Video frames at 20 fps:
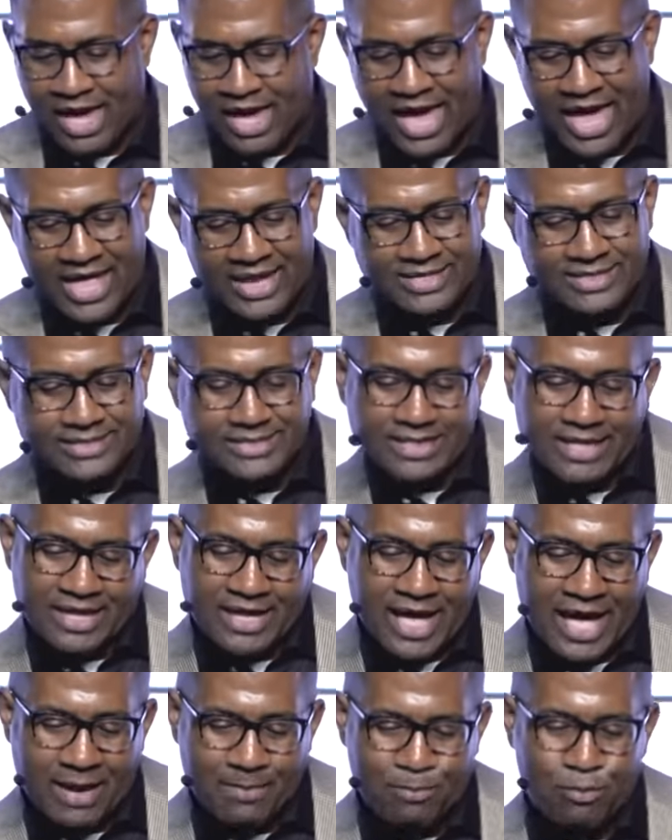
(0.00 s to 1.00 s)
And
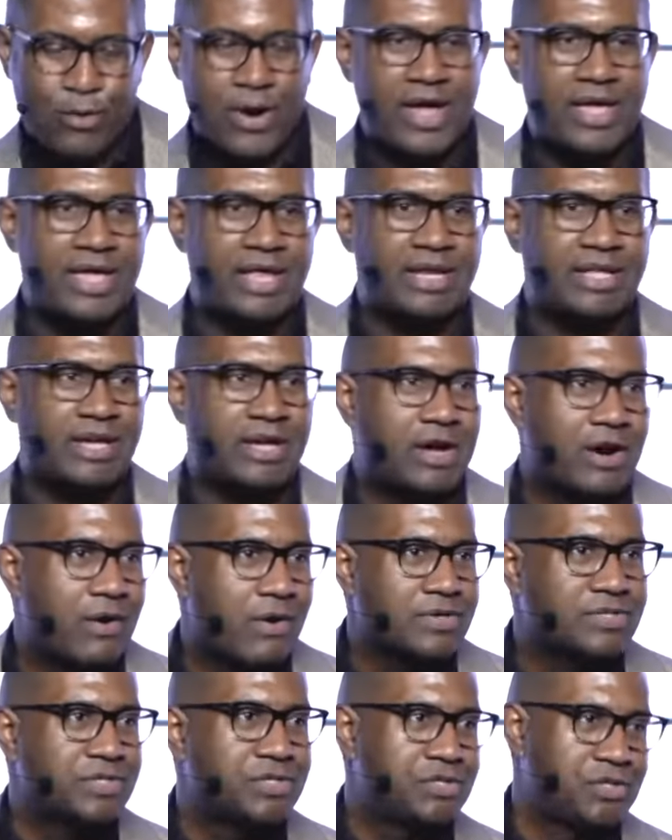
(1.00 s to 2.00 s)
I pray it
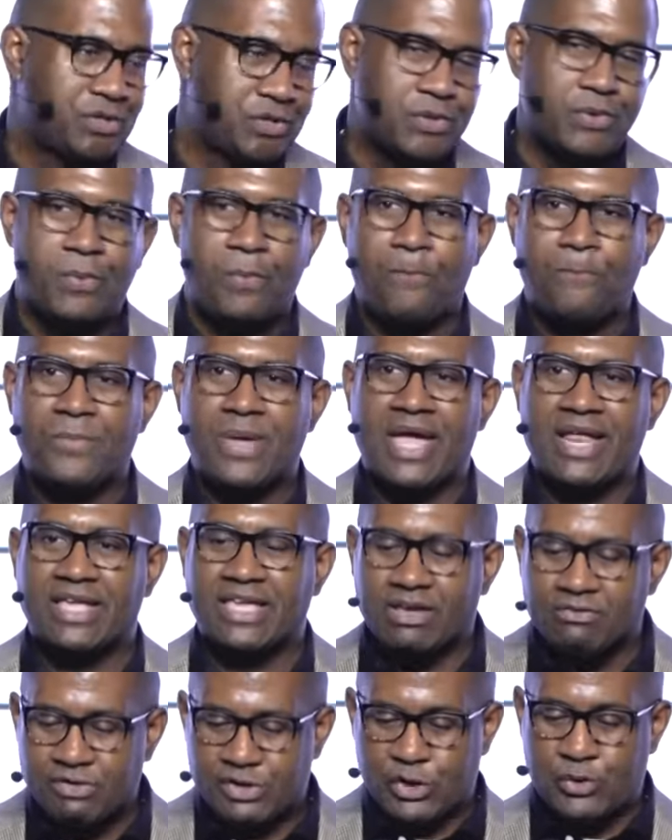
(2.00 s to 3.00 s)
encourages you
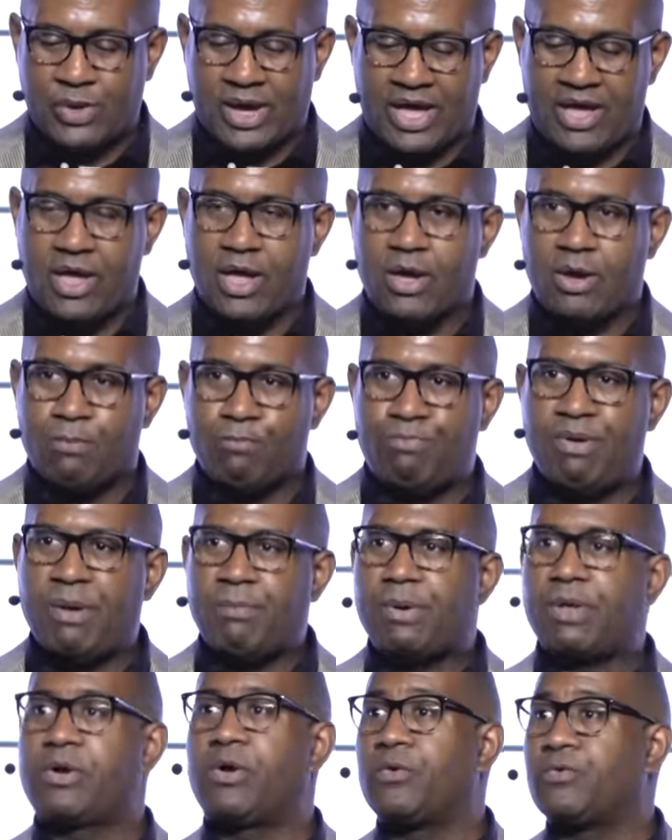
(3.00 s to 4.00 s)
and gives you a
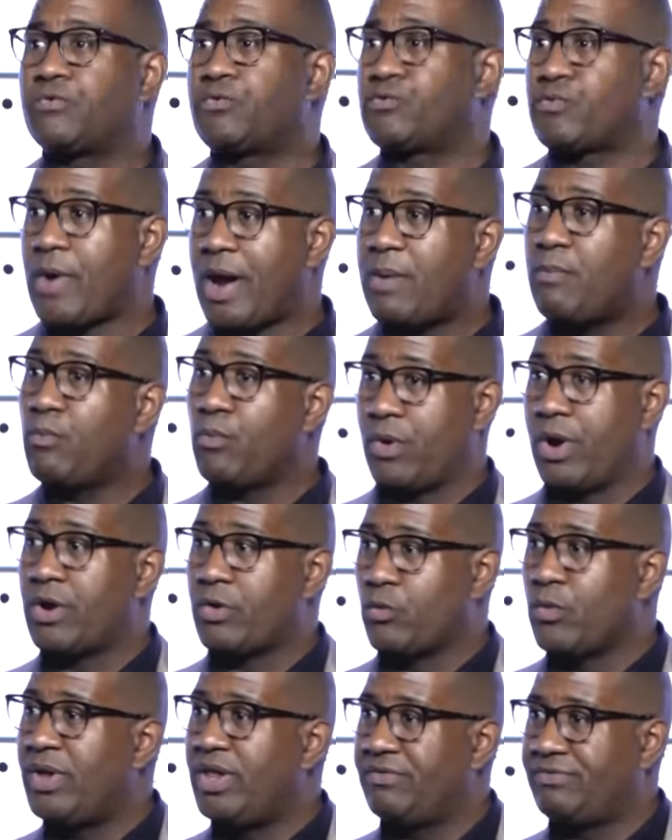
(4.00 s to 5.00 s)
biblical
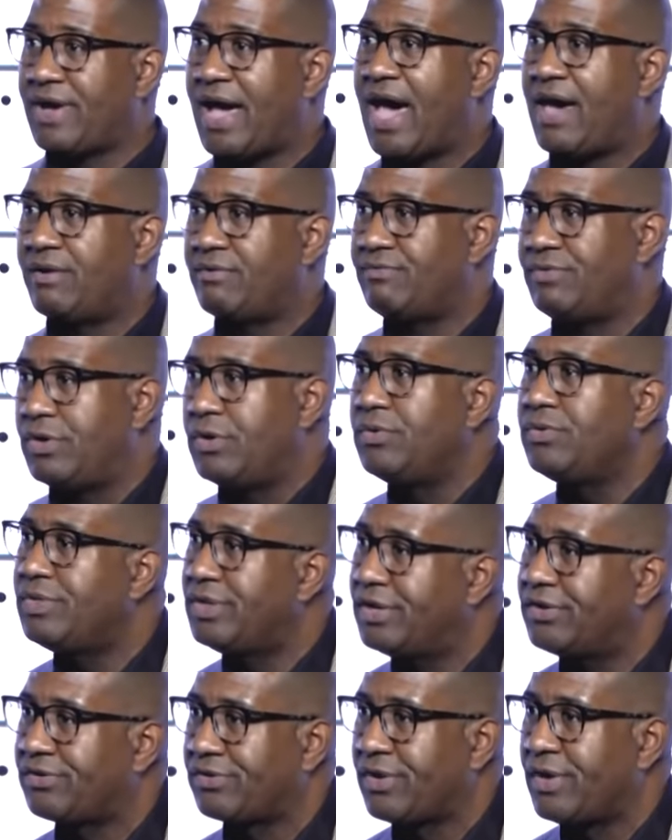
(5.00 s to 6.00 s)
framework, really, for how to view
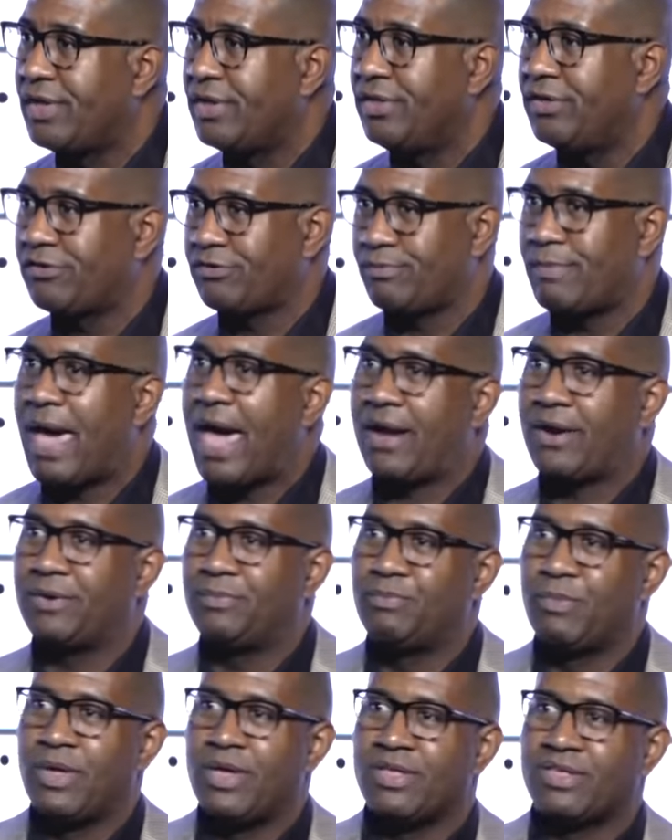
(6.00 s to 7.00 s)
this
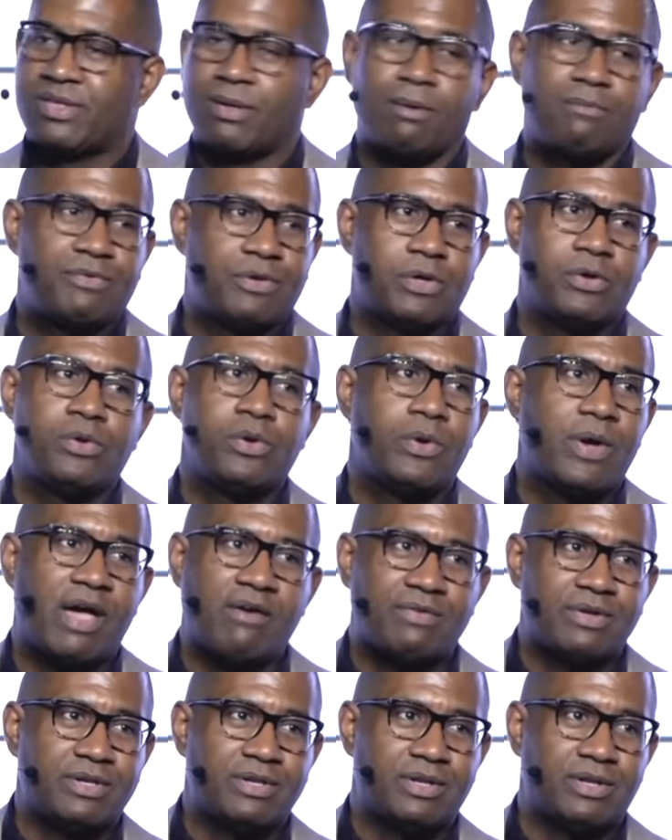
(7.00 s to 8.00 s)
matter. Some of you
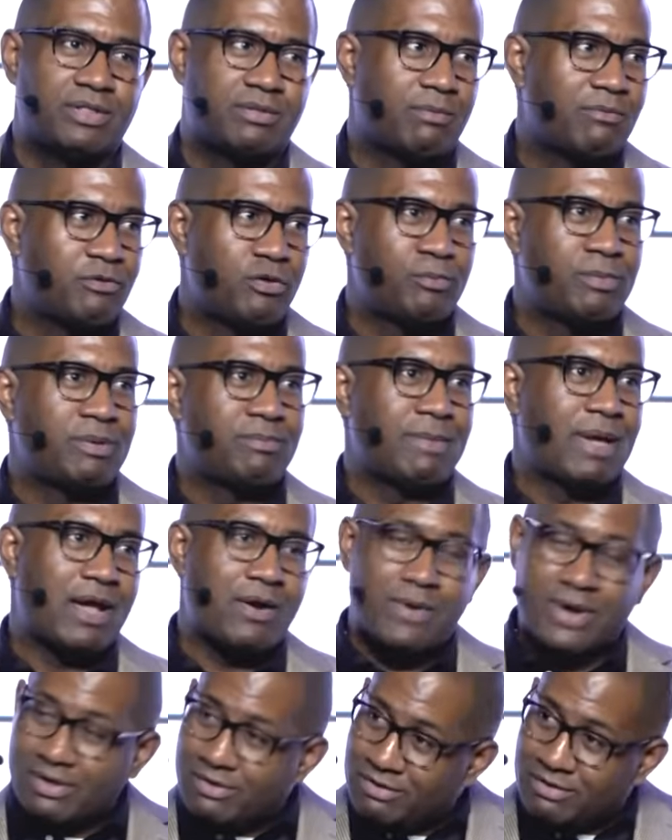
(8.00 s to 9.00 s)
have been
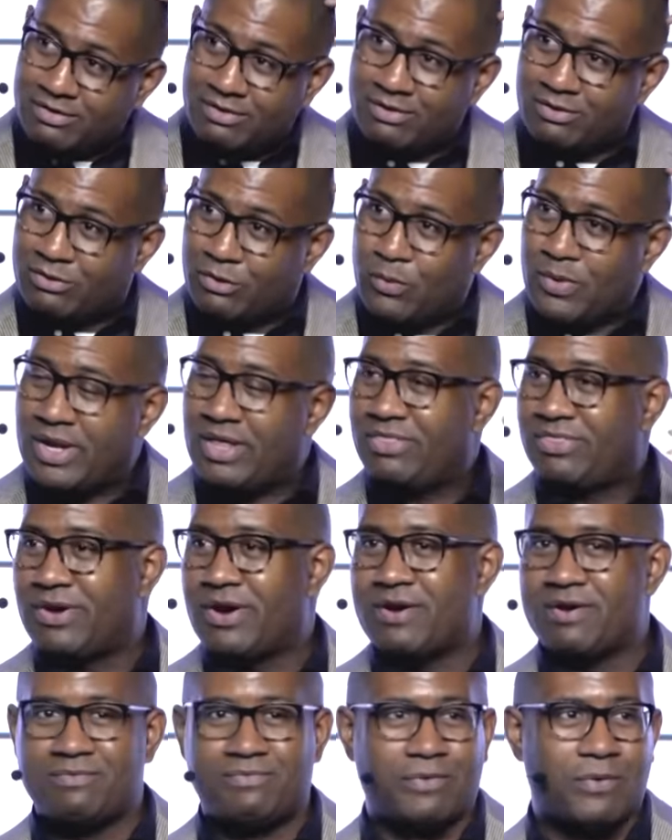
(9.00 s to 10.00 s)
married 20,
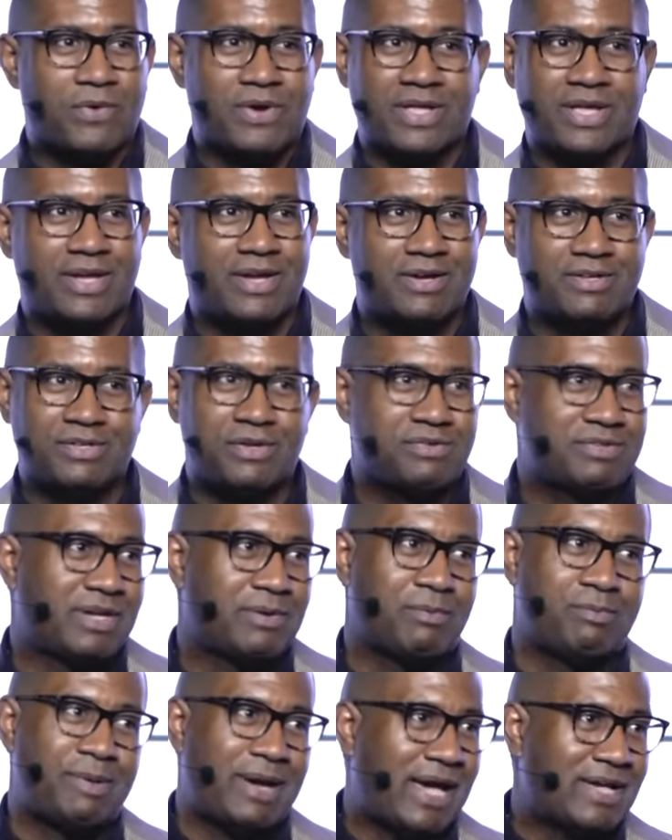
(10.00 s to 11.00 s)
30, 40 years, and you
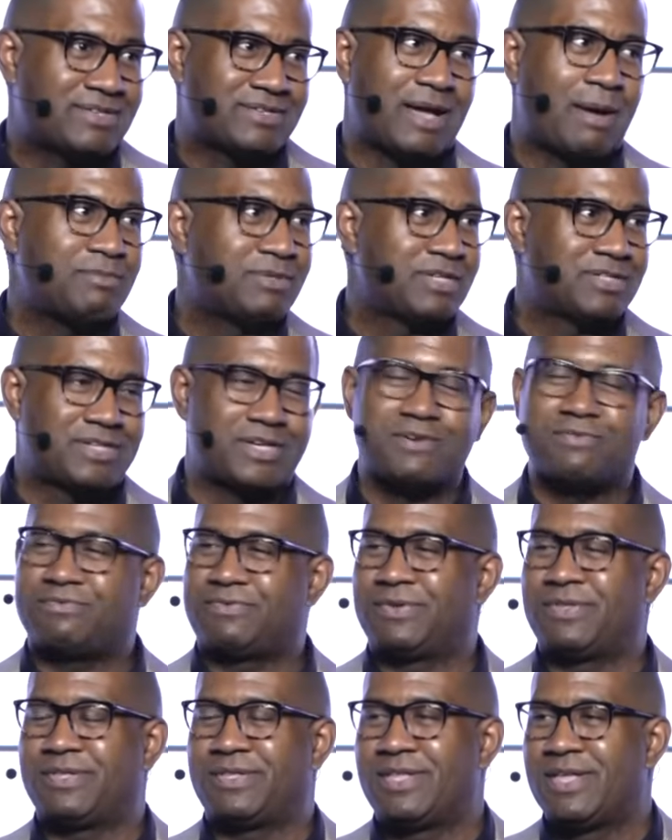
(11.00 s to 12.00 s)
say, well, Pastor, I'm just
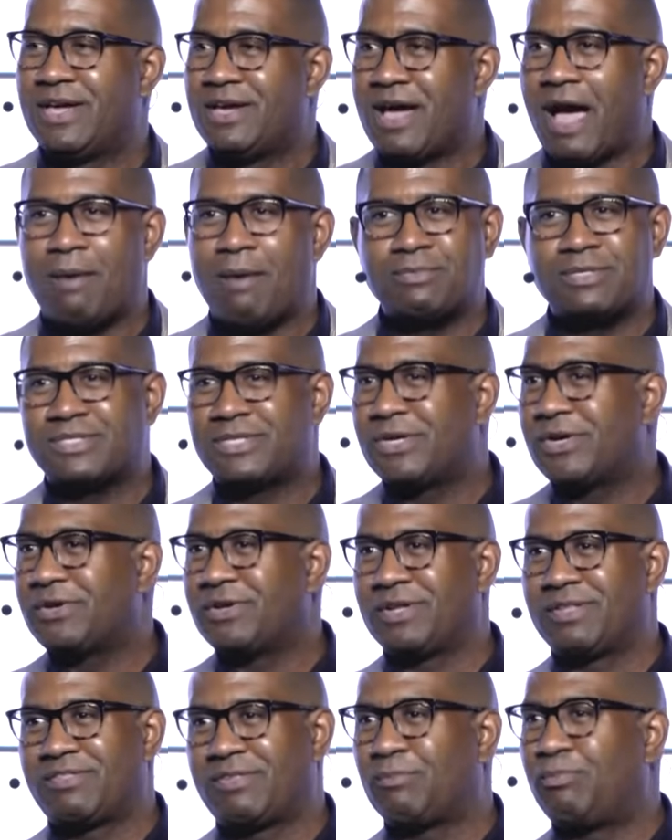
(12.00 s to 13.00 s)
here
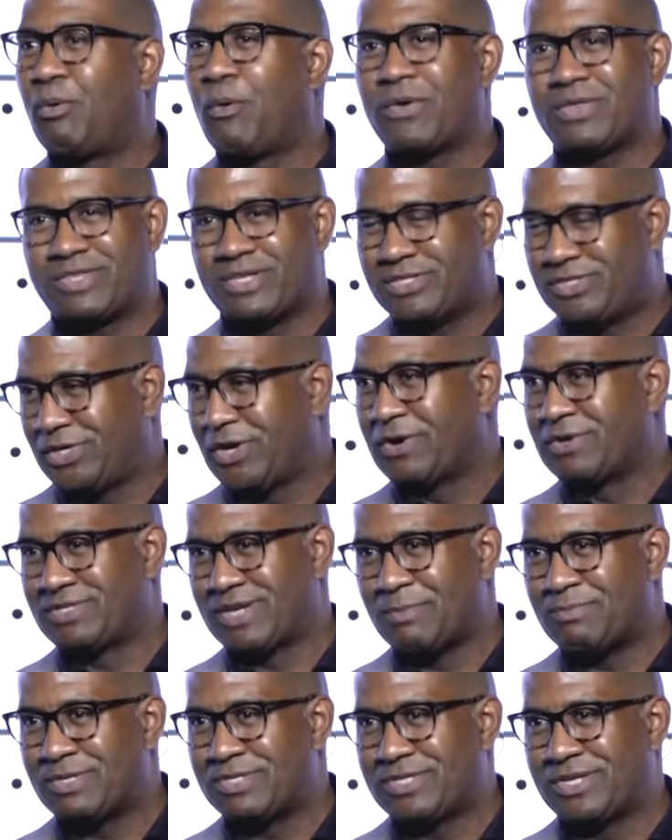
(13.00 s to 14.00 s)
to support the
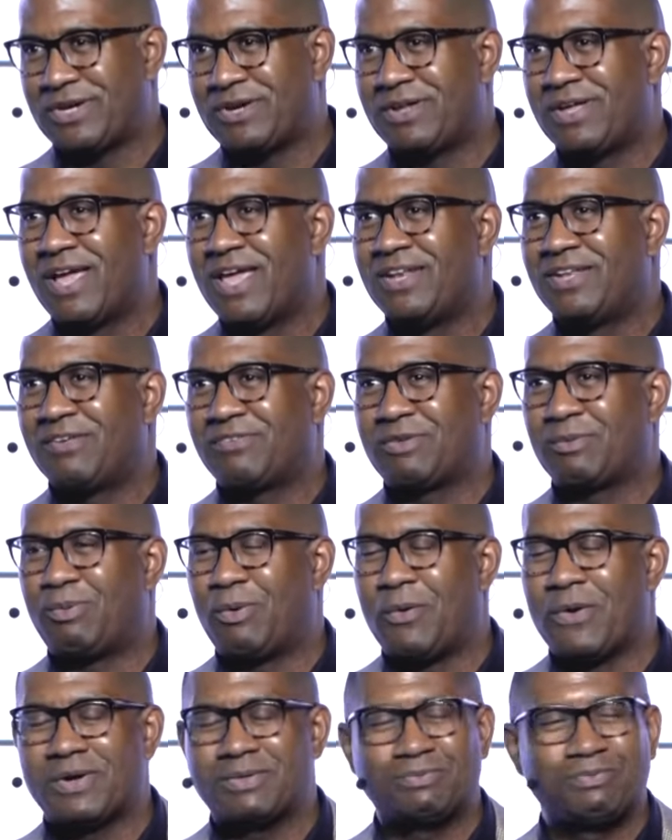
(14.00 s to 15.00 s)
church. I'm just here to
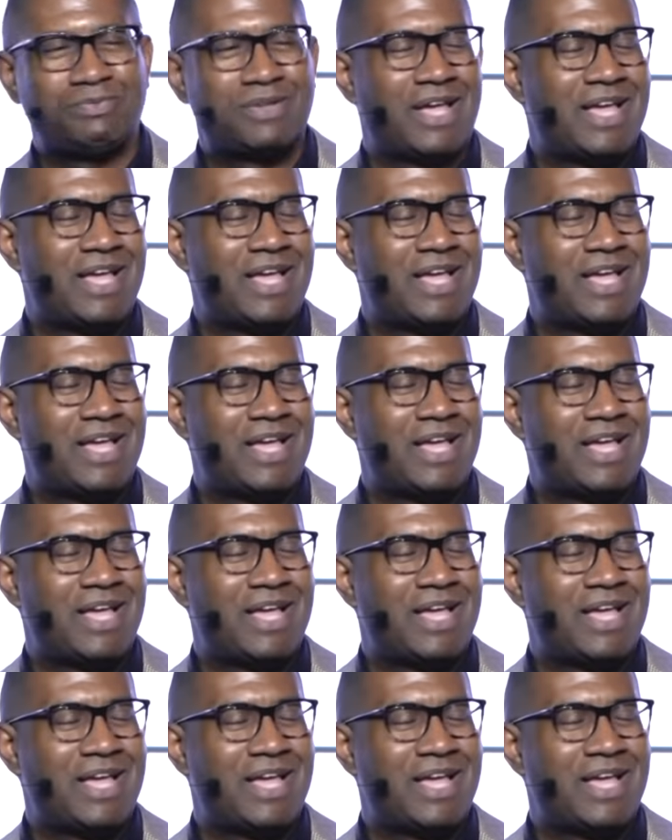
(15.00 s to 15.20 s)
support.